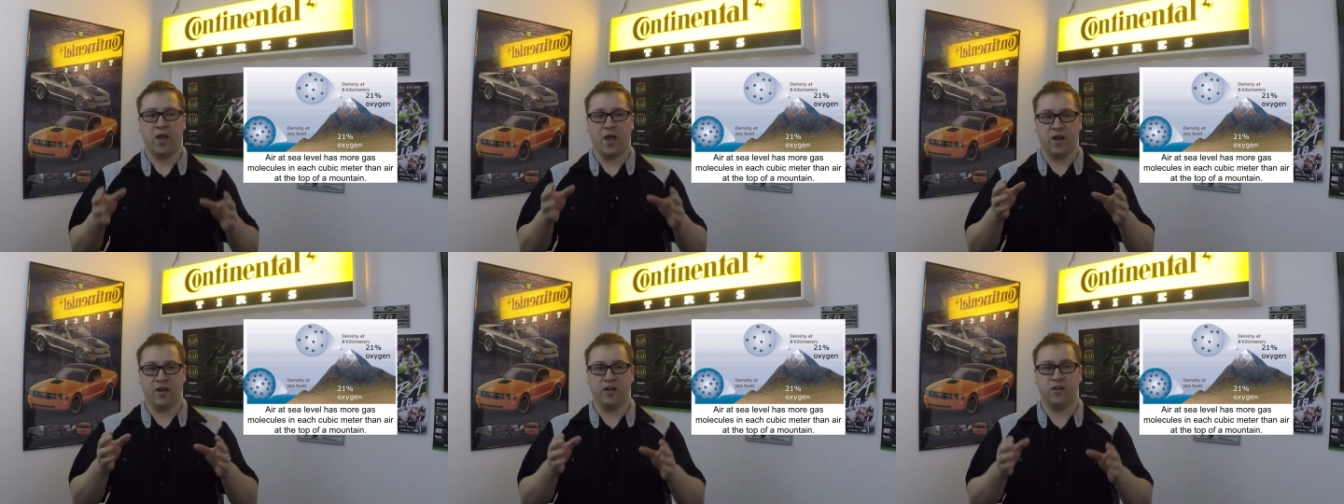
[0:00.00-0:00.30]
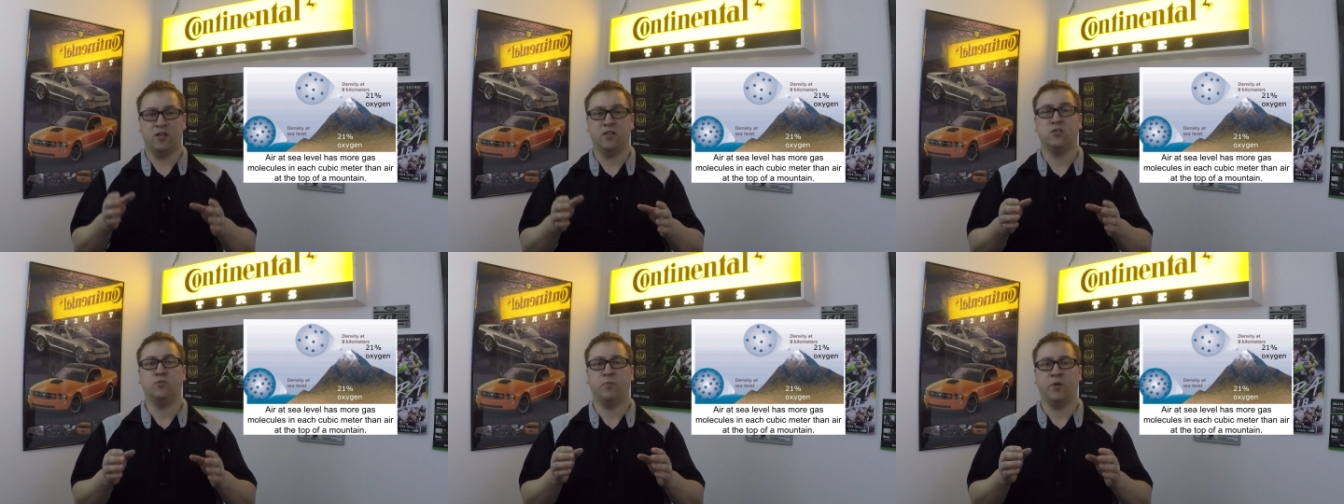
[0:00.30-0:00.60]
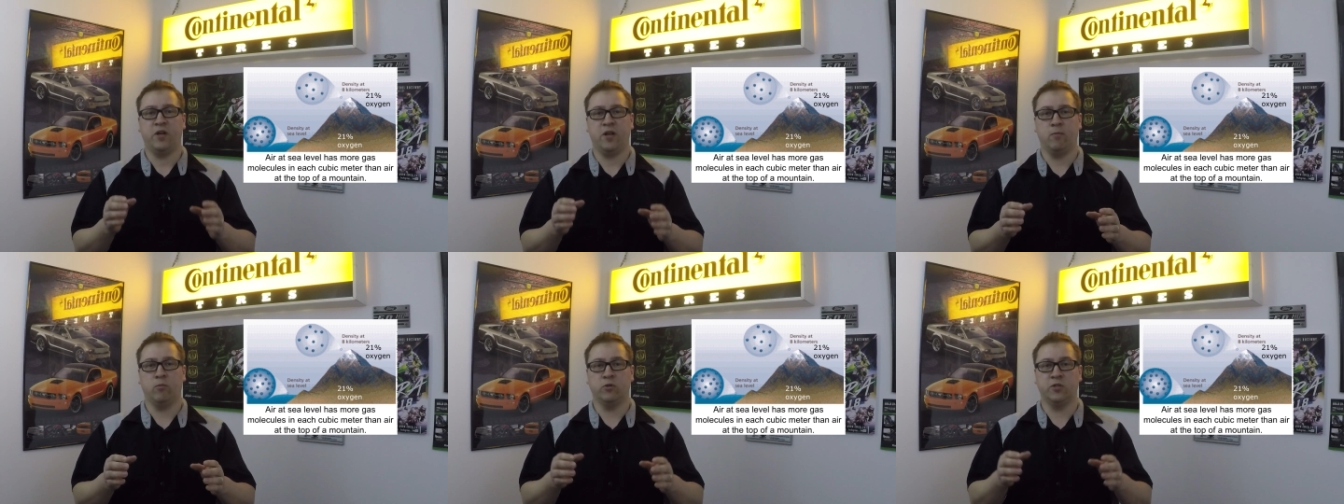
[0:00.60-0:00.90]
and it has
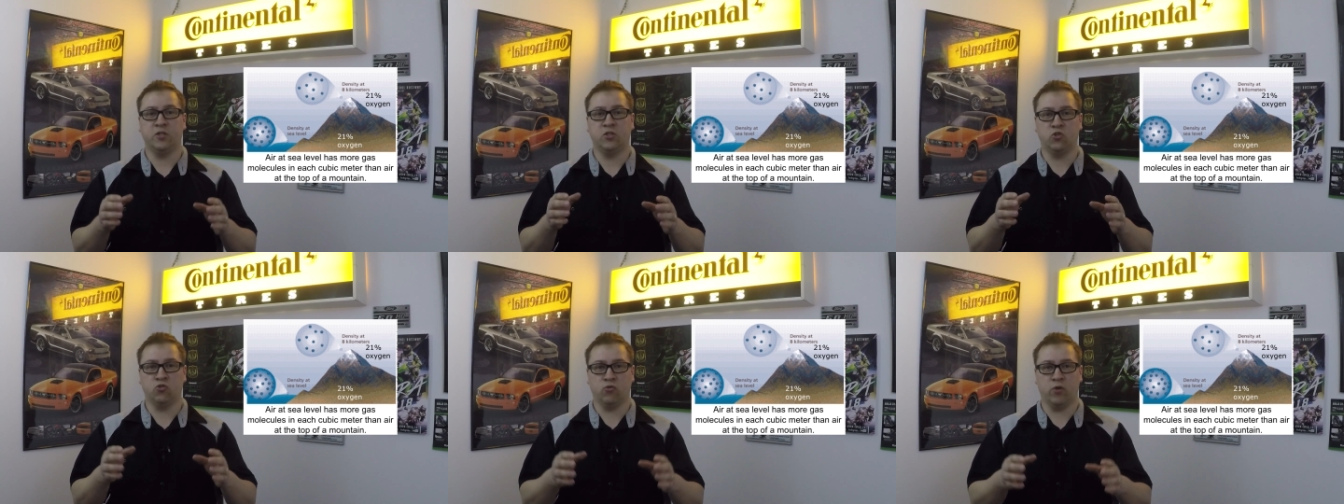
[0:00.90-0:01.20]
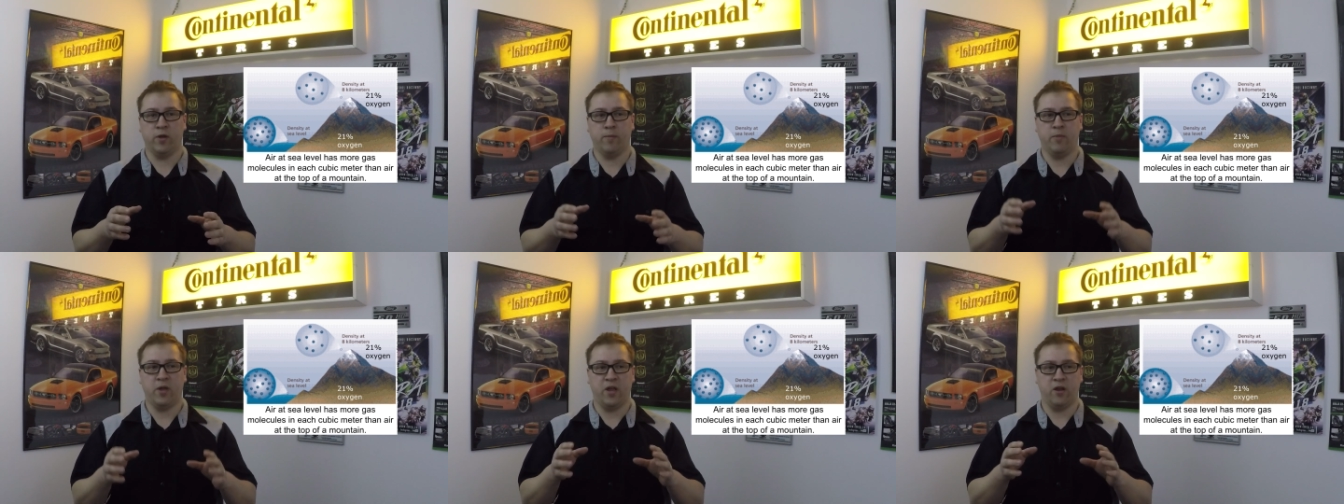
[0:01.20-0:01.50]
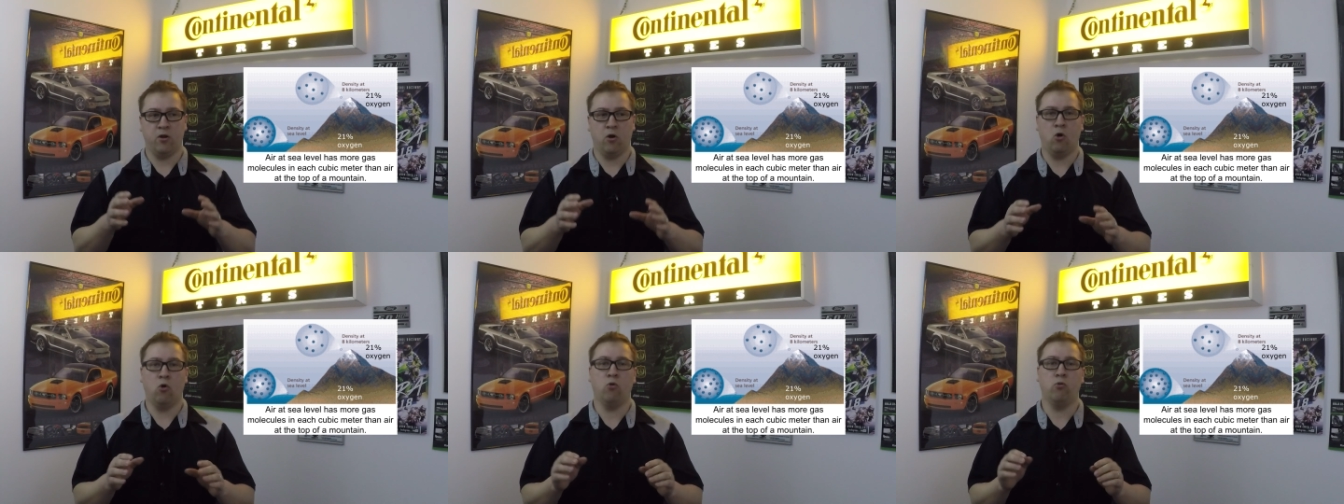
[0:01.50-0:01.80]
been able to trim
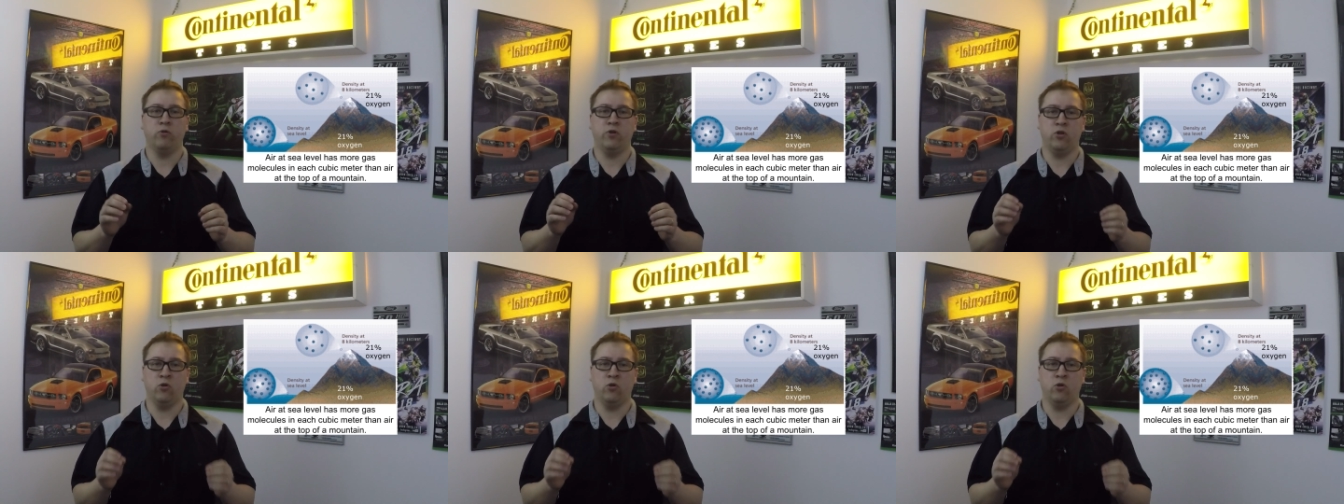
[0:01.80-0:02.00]
and hone